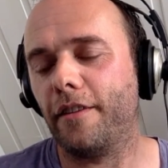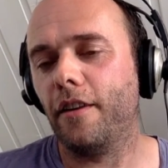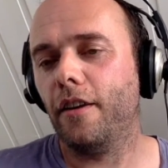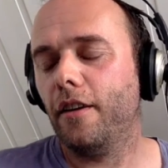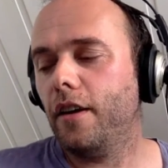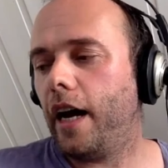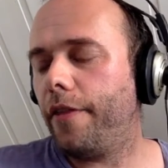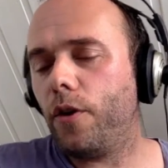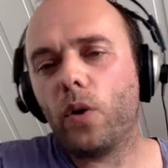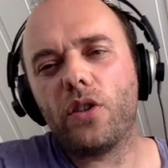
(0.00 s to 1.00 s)
And
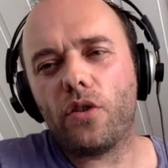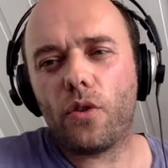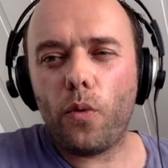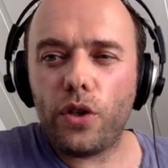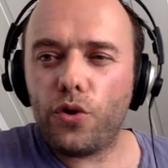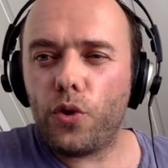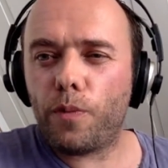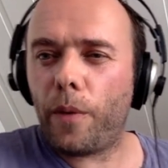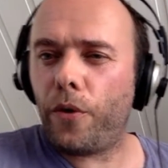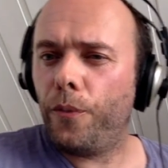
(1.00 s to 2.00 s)
and there was this Norwegian
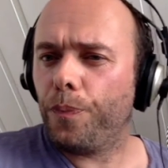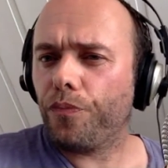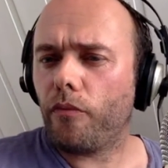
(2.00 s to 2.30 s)
newspaper.